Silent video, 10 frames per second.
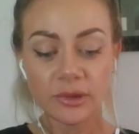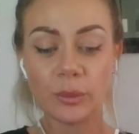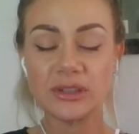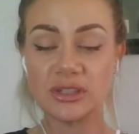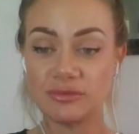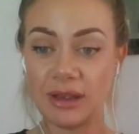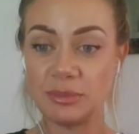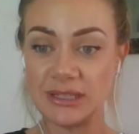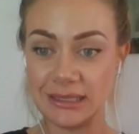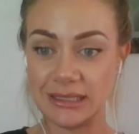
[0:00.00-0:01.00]
which is
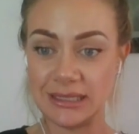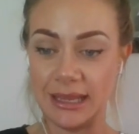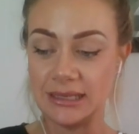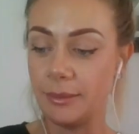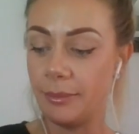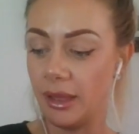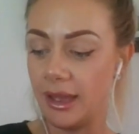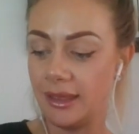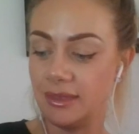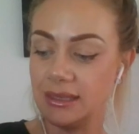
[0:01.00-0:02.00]
represented
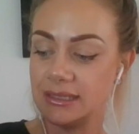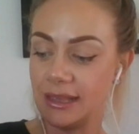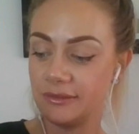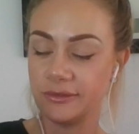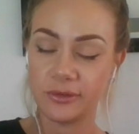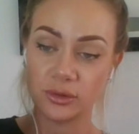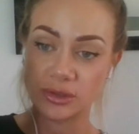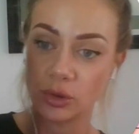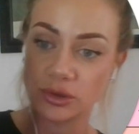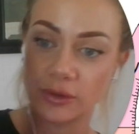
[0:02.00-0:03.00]
by the Seven of
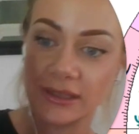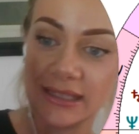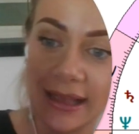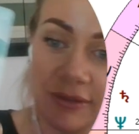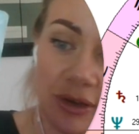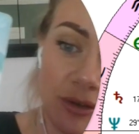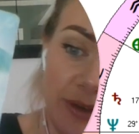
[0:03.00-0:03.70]
Swords or the Seven